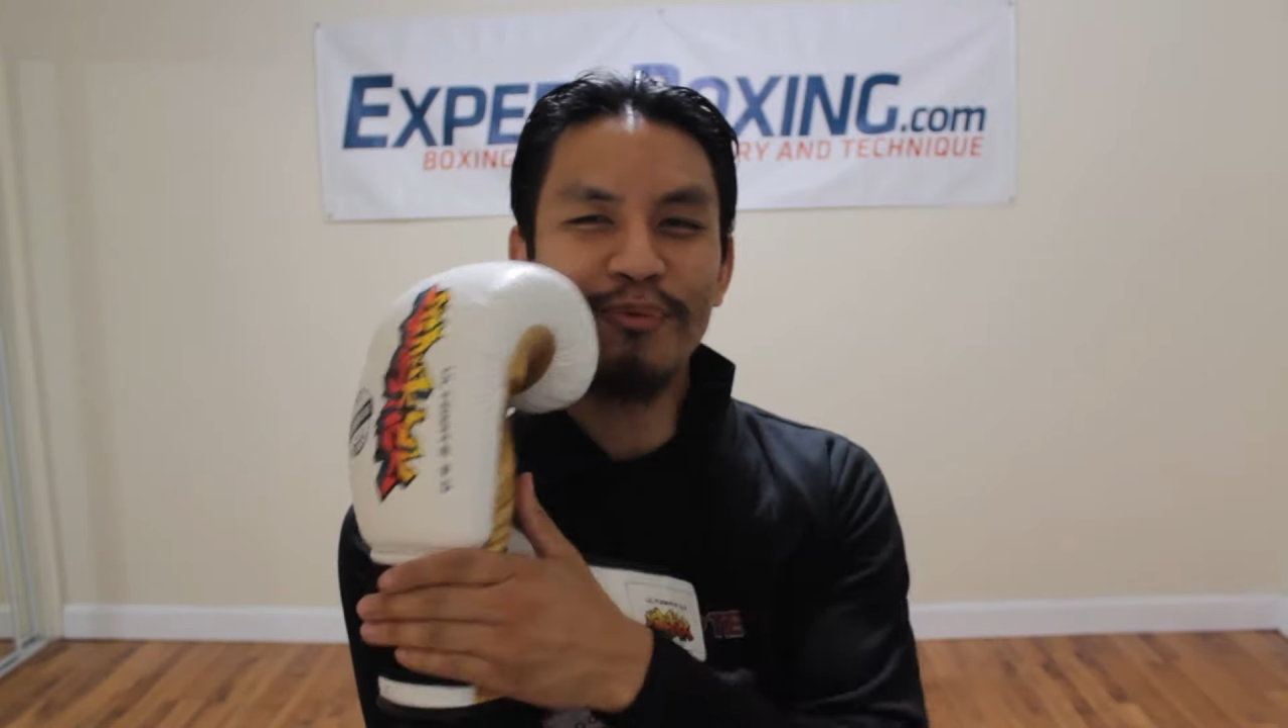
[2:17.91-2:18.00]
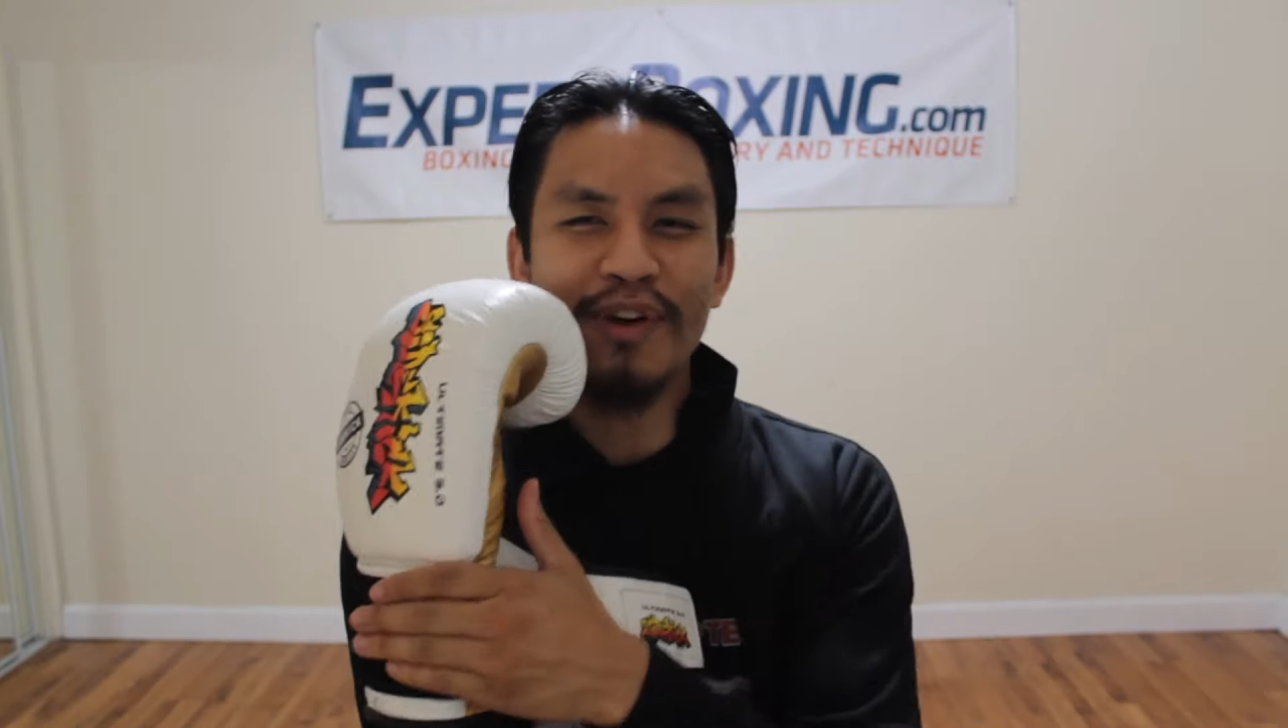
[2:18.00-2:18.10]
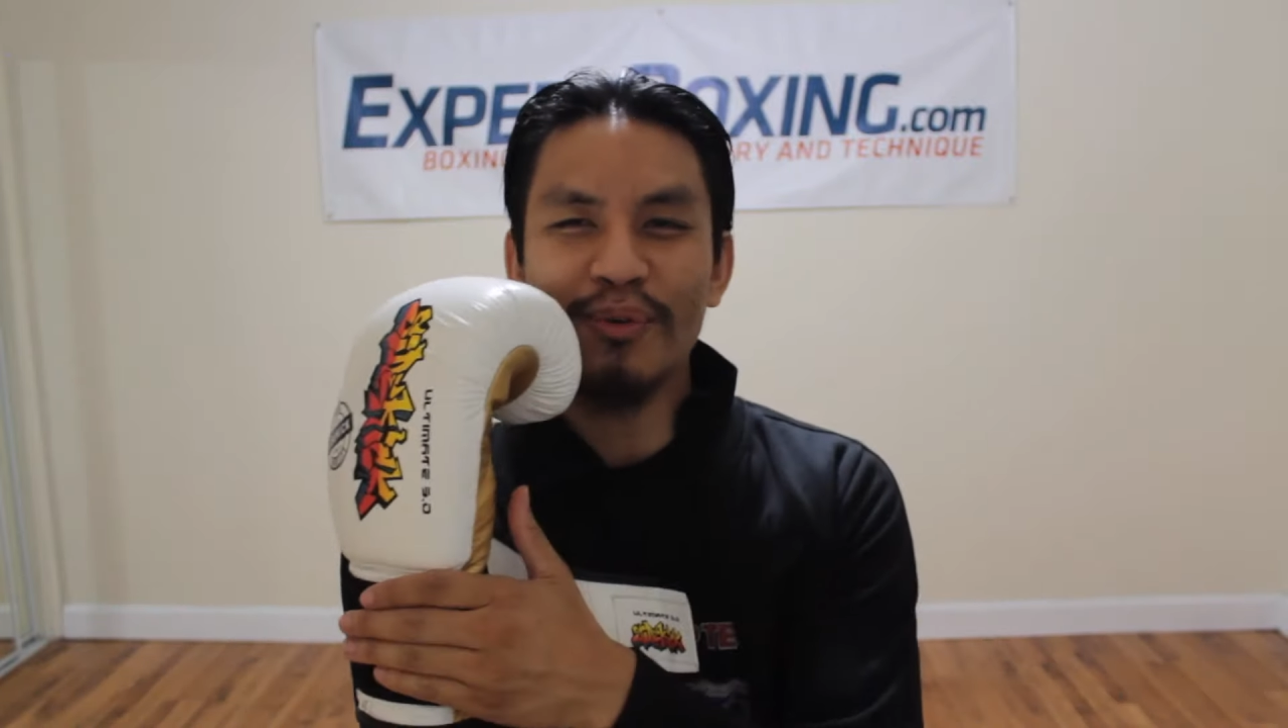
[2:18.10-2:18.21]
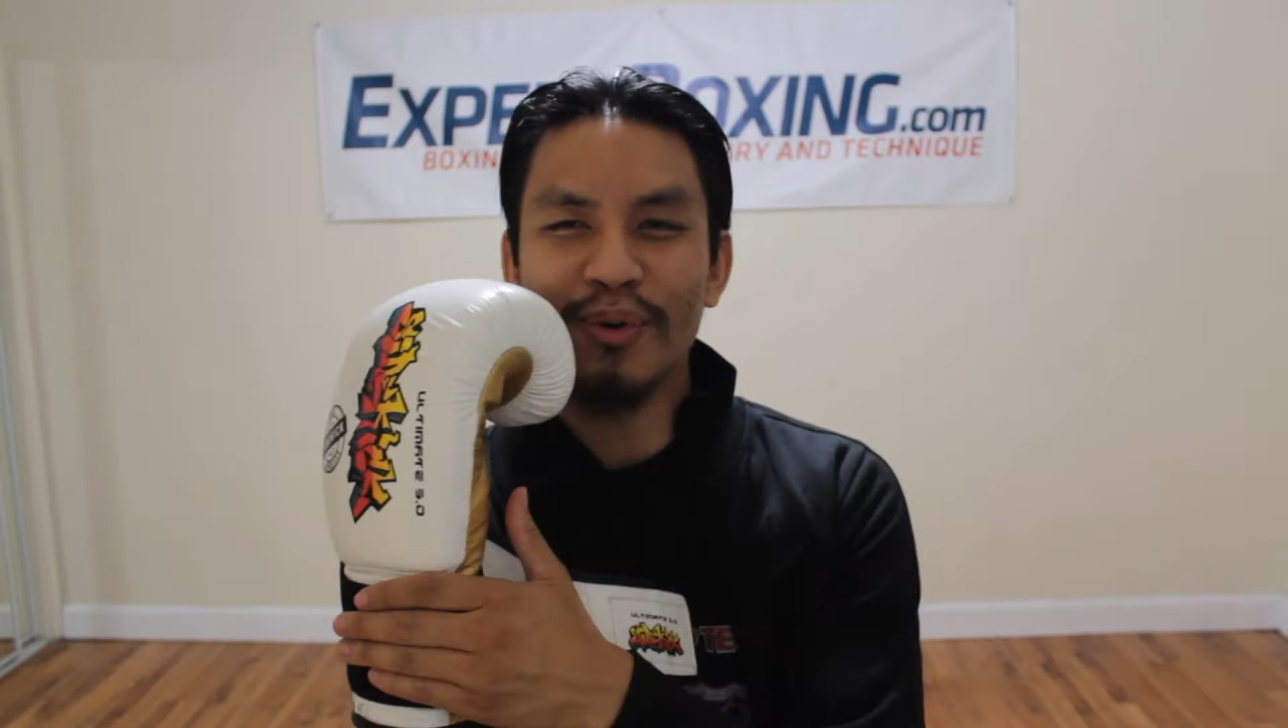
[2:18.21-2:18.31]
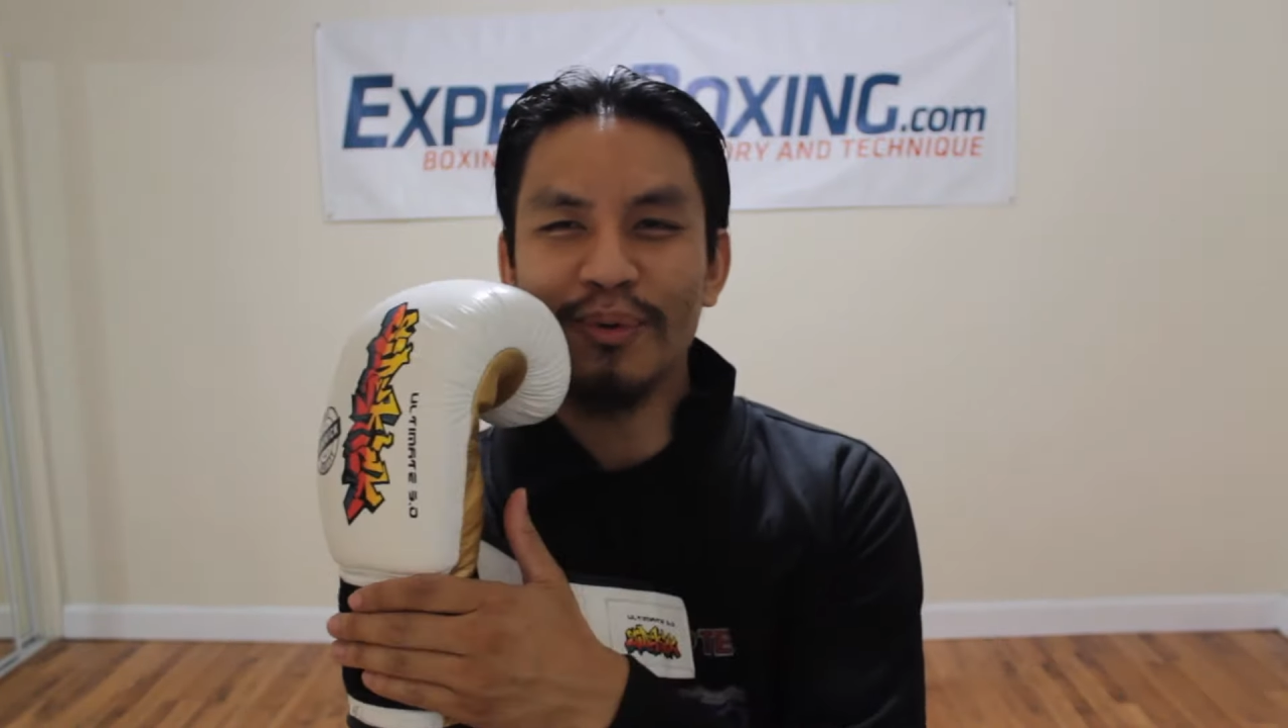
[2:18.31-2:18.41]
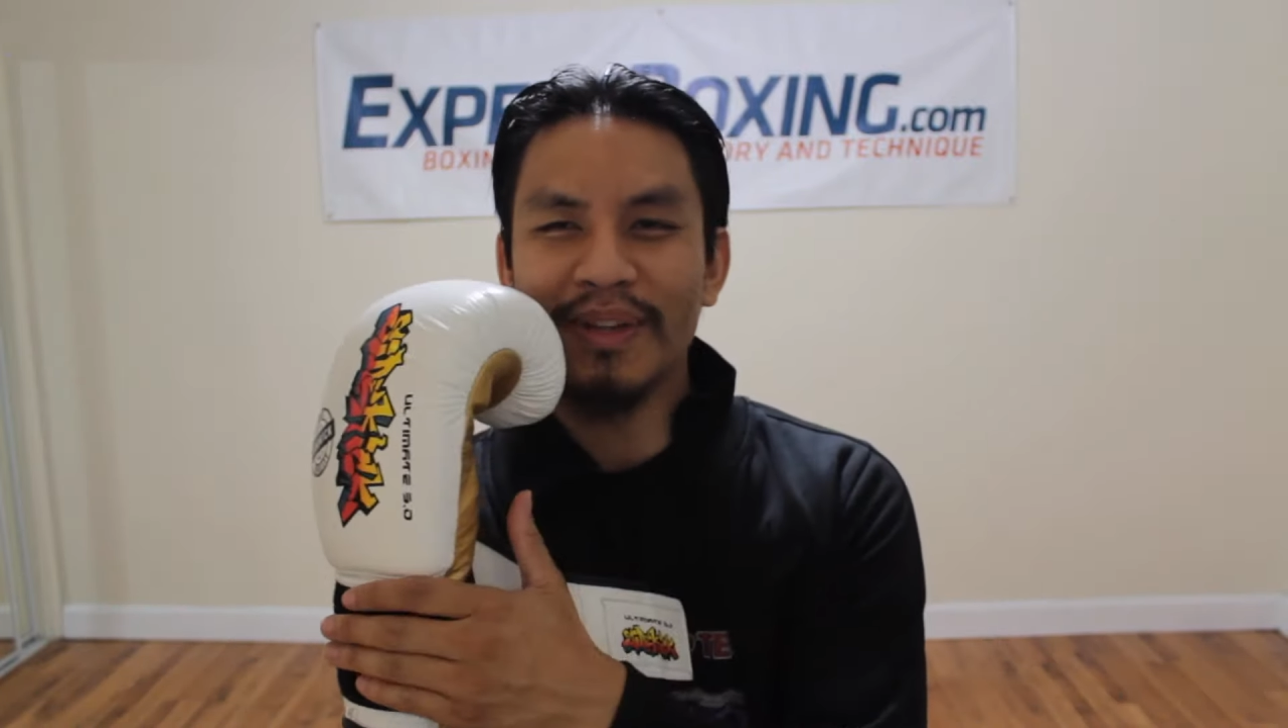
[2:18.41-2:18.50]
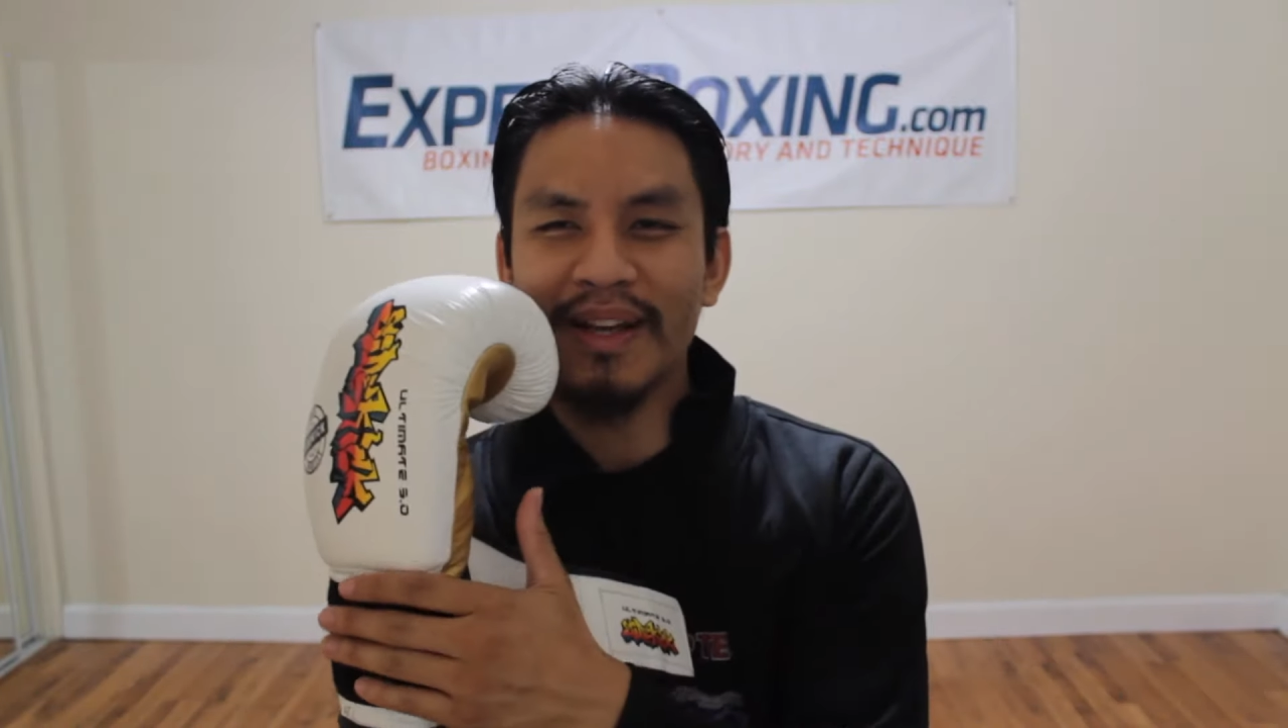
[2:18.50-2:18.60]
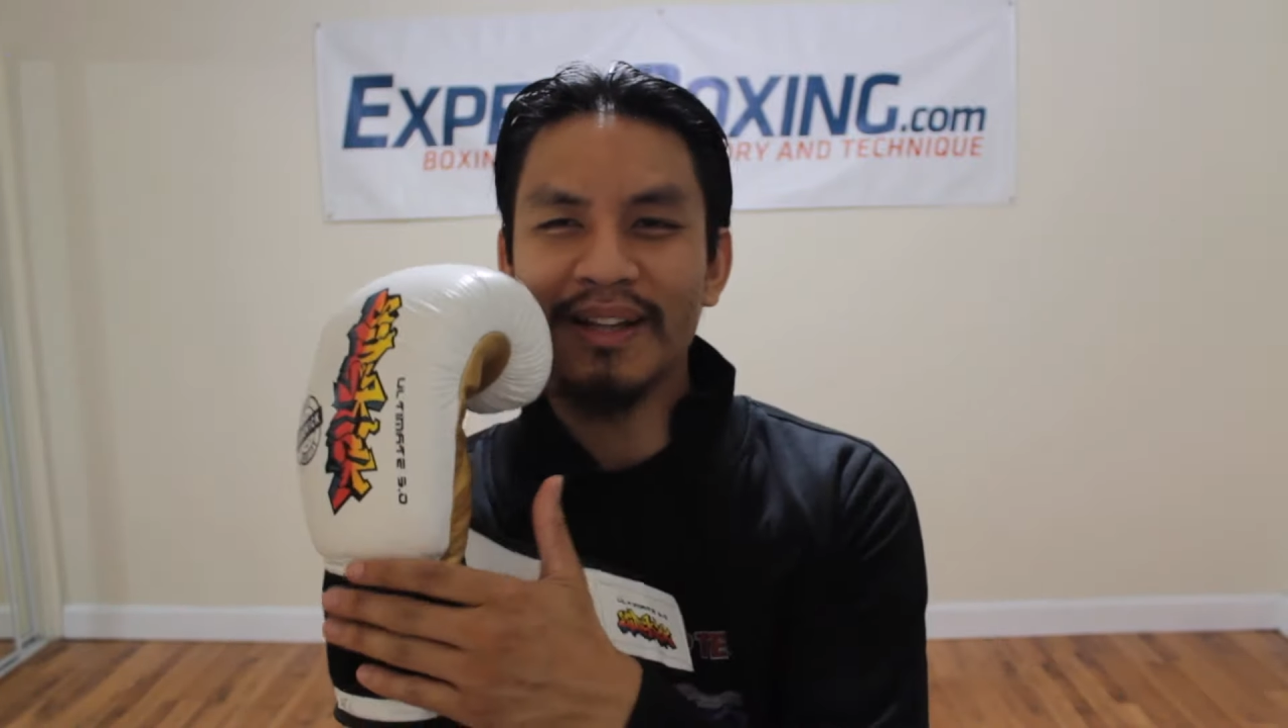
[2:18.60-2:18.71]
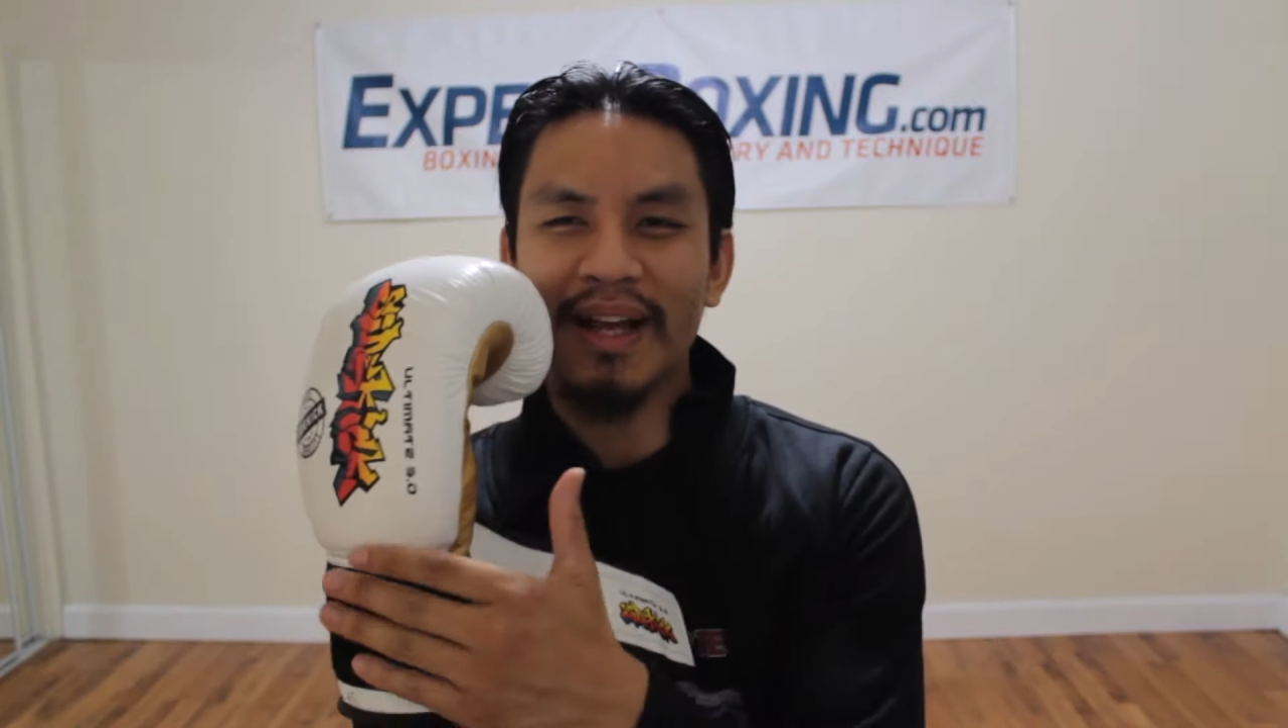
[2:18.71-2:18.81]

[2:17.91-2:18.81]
Velcro thing,